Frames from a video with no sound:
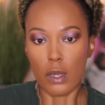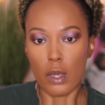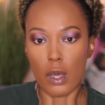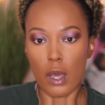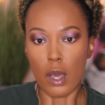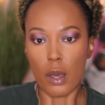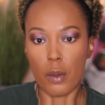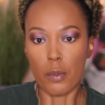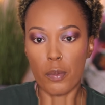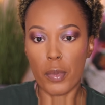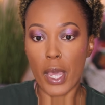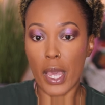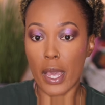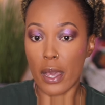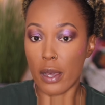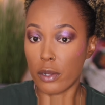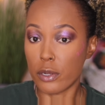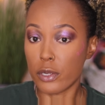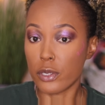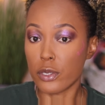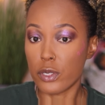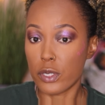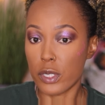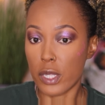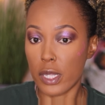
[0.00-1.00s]
um,
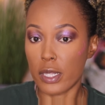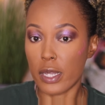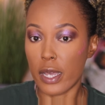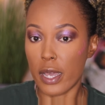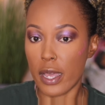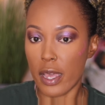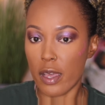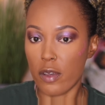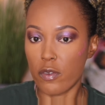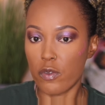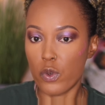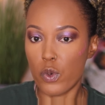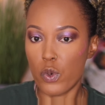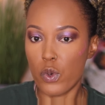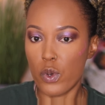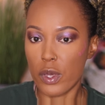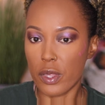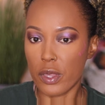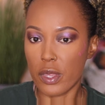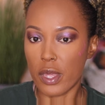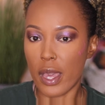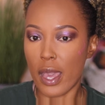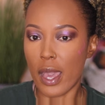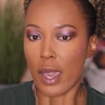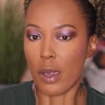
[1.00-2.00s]
powders that I have
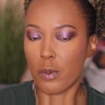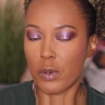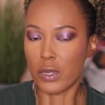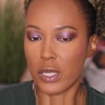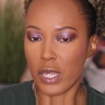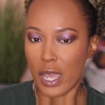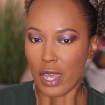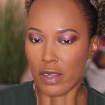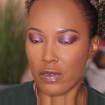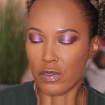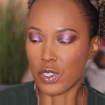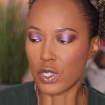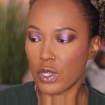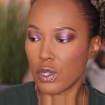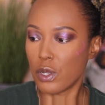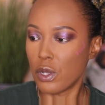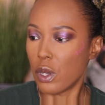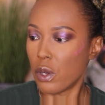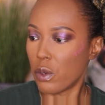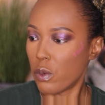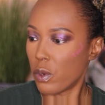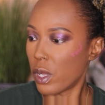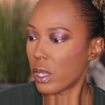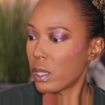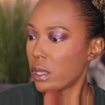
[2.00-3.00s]
on that I would have to
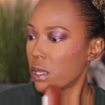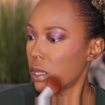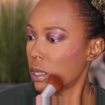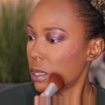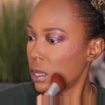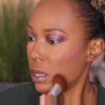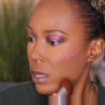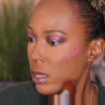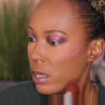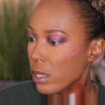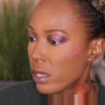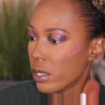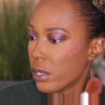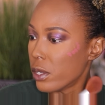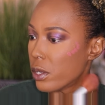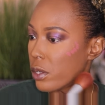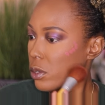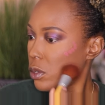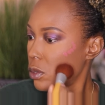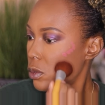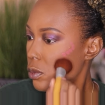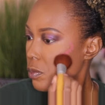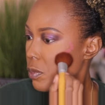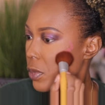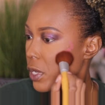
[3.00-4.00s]
go a
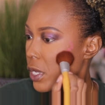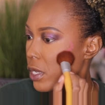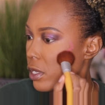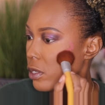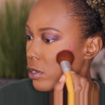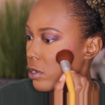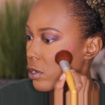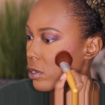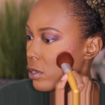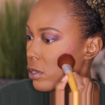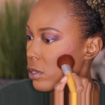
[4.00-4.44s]
little bit